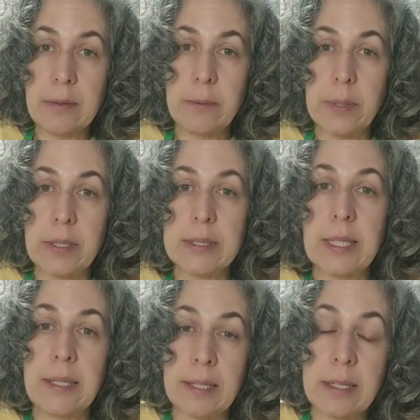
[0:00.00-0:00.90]
will
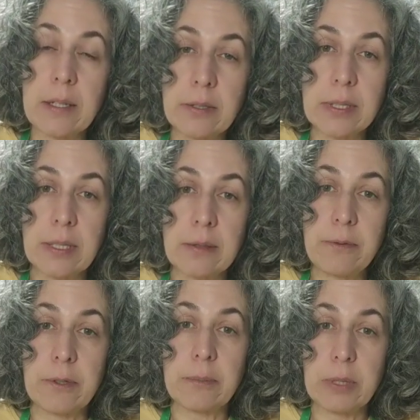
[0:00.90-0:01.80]
be drawn
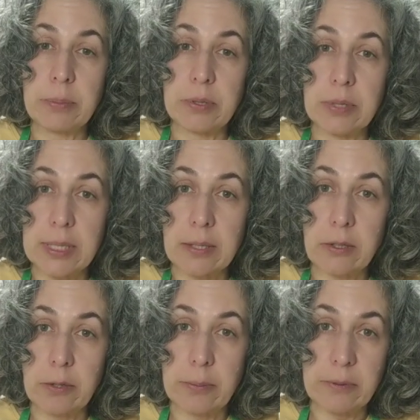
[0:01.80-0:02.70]
into almost like
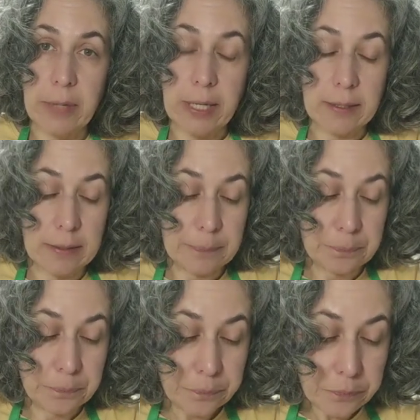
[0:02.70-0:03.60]
a shallow
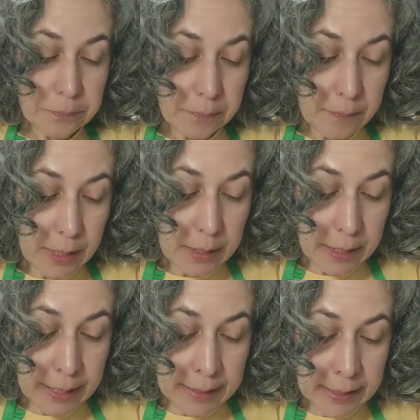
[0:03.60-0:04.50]
bowl
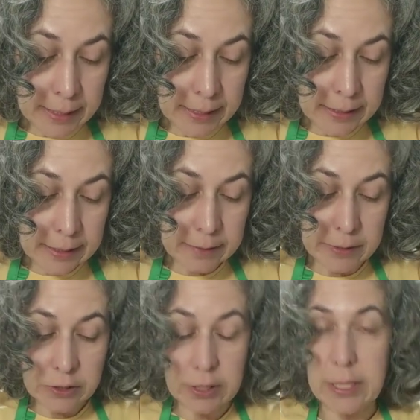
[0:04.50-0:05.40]
so that I
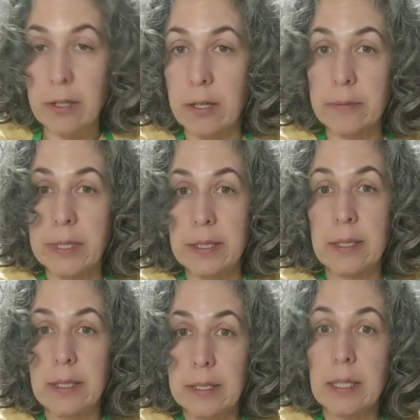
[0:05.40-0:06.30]
could create the
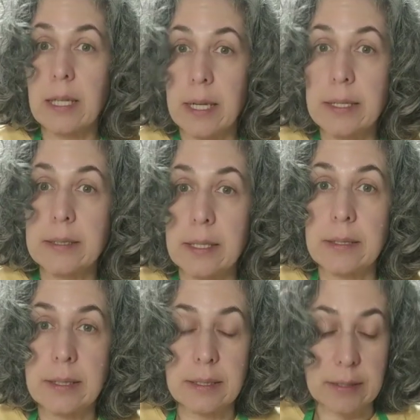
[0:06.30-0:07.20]
walls for the
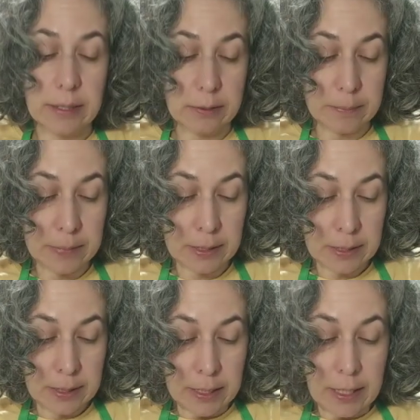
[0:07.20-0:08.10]
juicer,
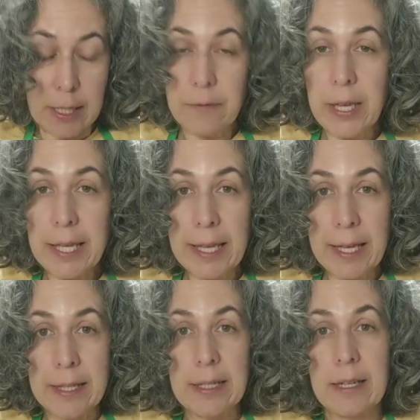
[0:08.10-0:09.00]
and then I'll be
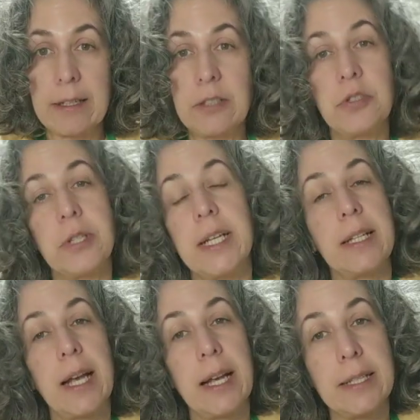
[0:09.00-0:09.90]
adding the spout.